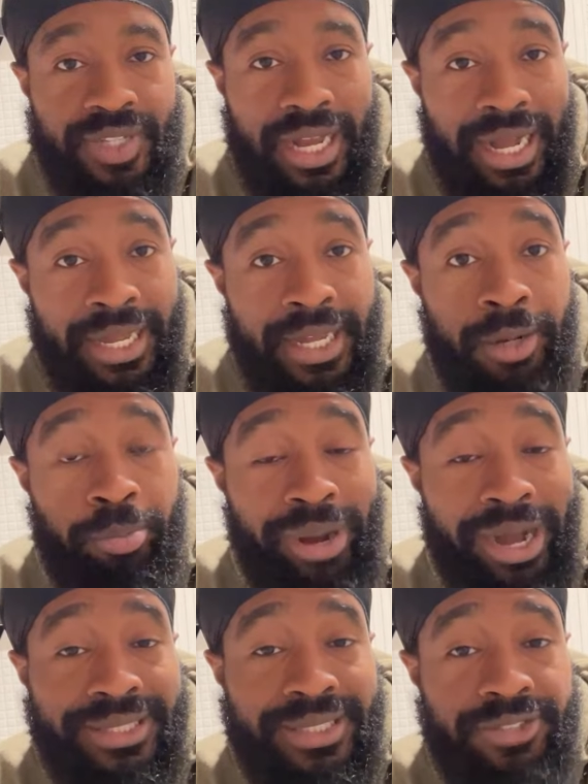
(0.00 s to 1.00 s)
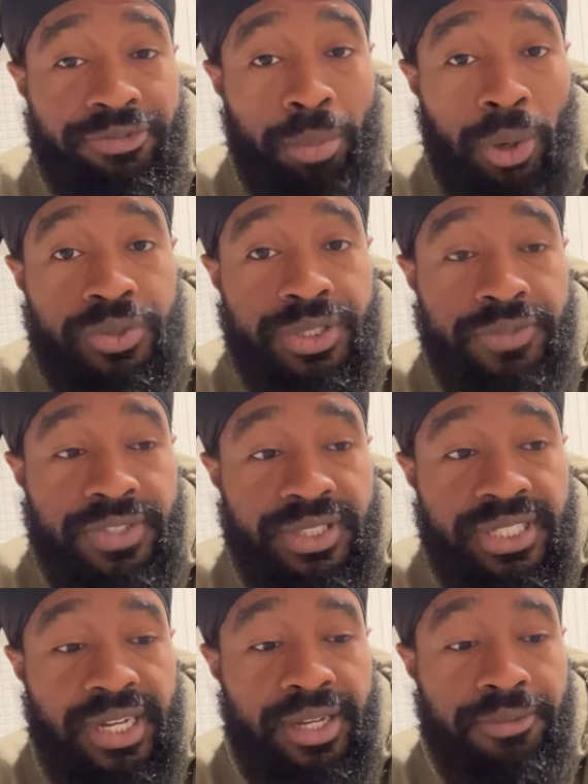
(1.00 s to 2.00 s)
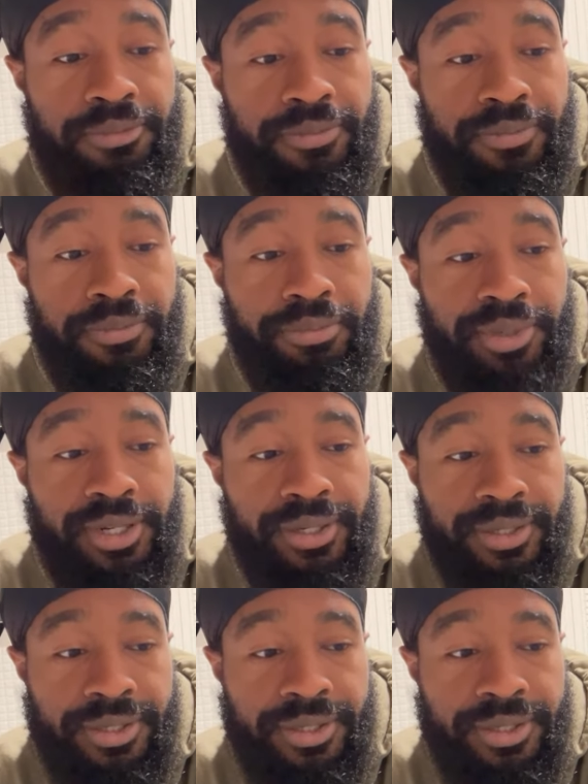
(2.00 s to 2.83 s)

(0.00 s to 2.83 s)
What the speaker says: I am positive most of the time, but